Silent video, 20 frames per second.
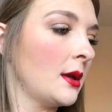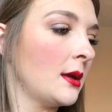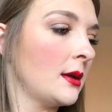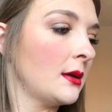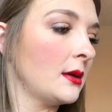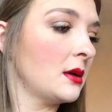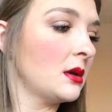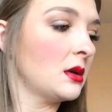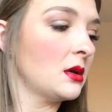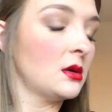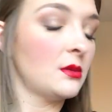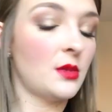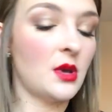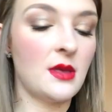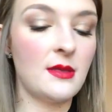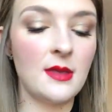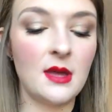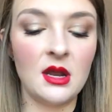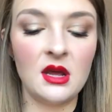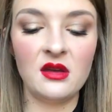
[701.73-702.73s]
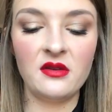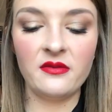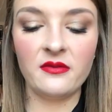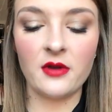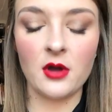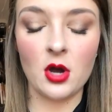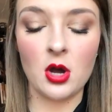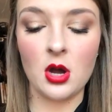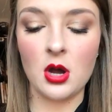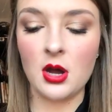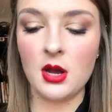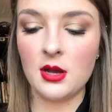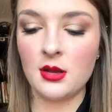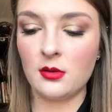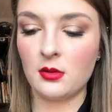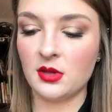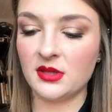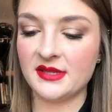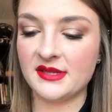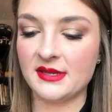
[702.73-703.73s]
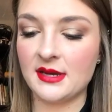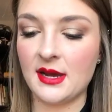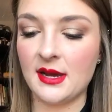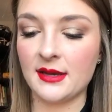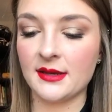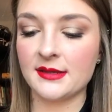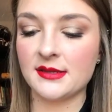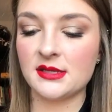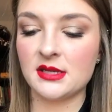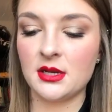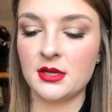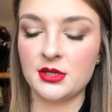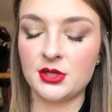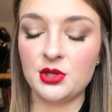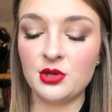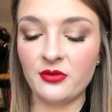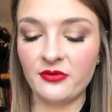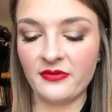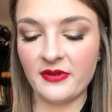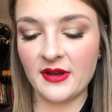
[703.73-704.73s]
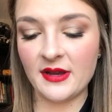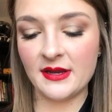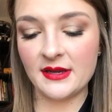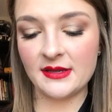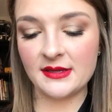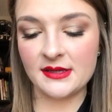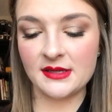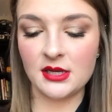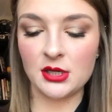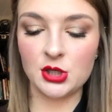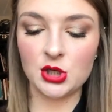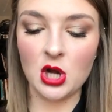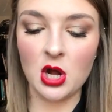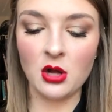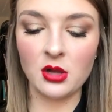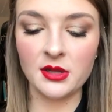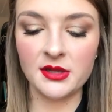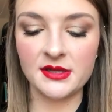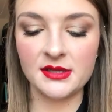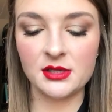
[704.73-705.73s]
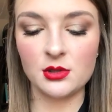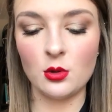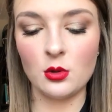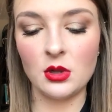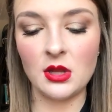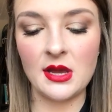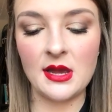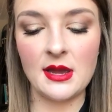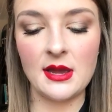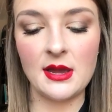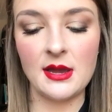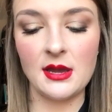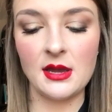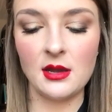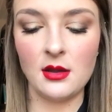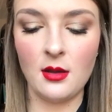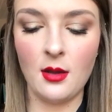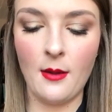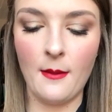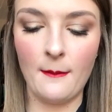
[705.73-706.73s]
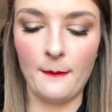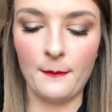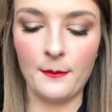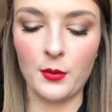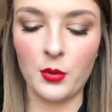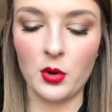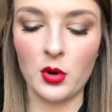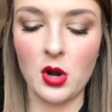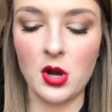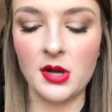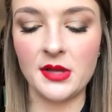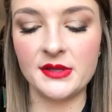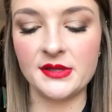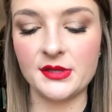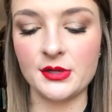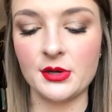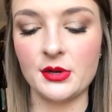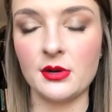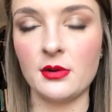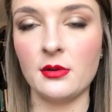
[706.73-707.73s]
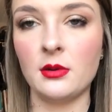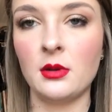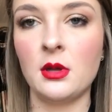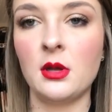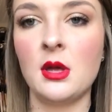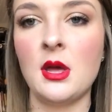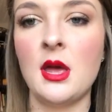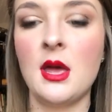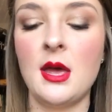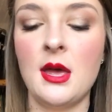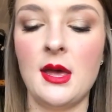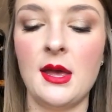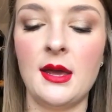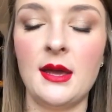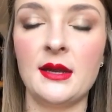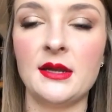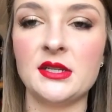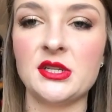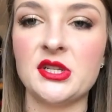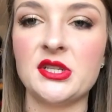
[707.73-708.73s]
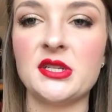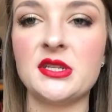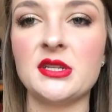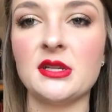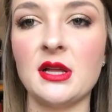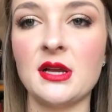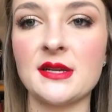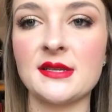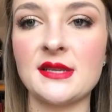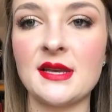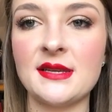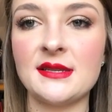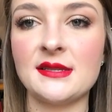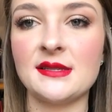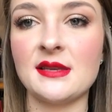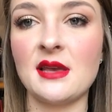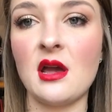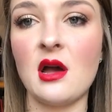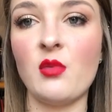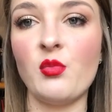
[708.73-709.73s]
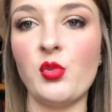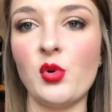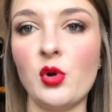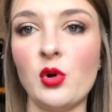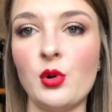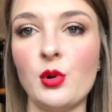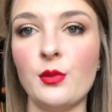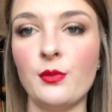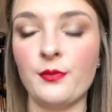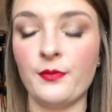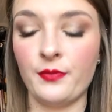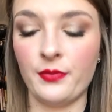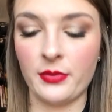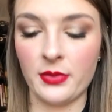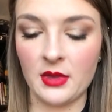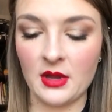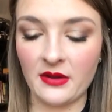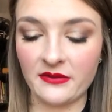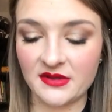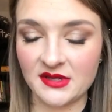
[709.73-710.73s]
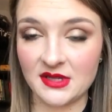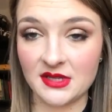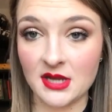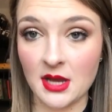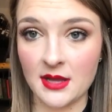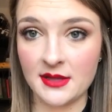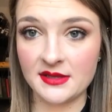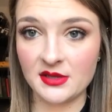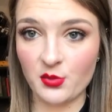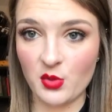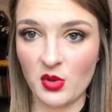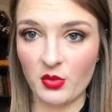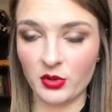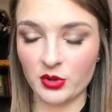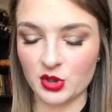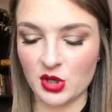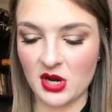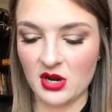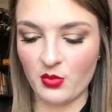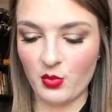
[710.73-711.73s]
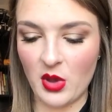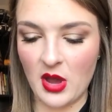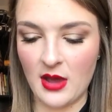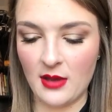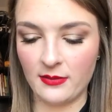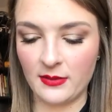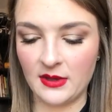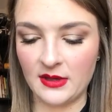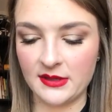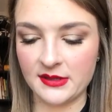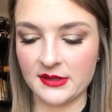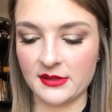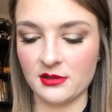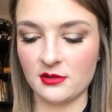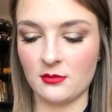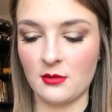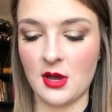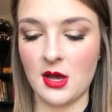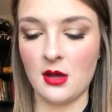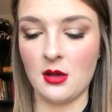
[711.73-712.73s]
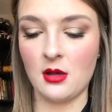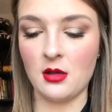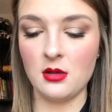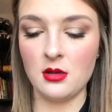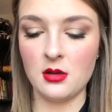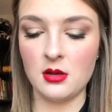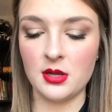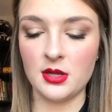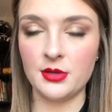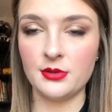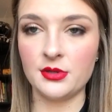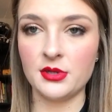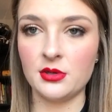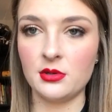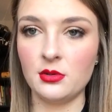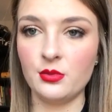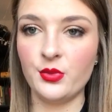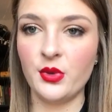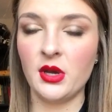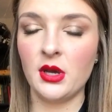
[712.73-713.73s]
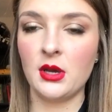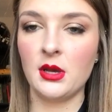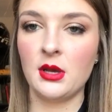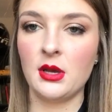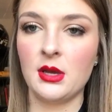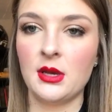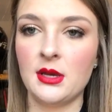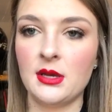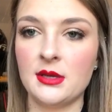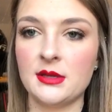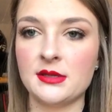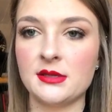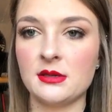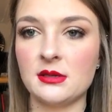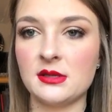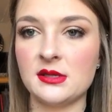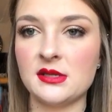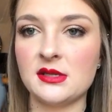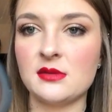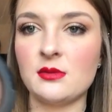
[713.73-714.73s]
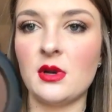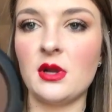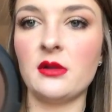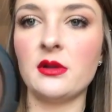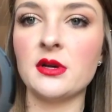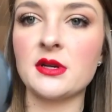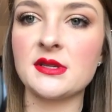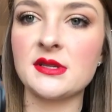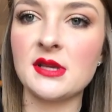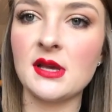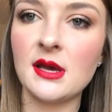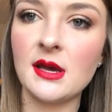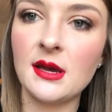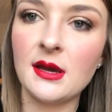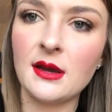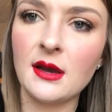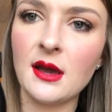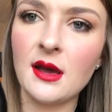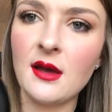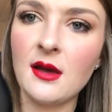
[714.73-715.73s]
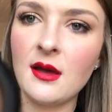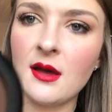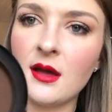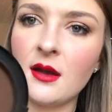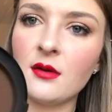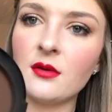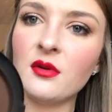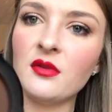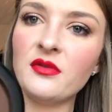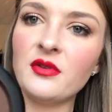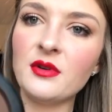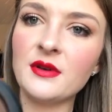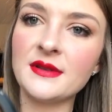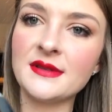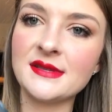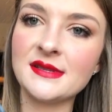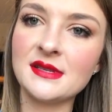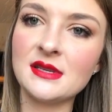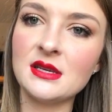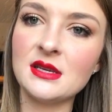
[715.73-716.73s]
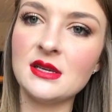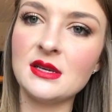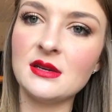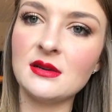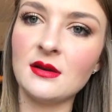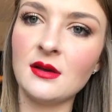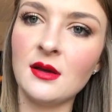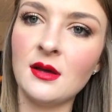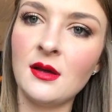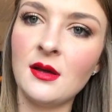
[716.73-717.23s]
And then I've got, what's next? Too Faced Chocolate Soleil Bronzer. And it's just a deluxe size sample. I've seen tons of people trying to pan these as well on YouTube. So this is what it looks like. I don't know if you can see.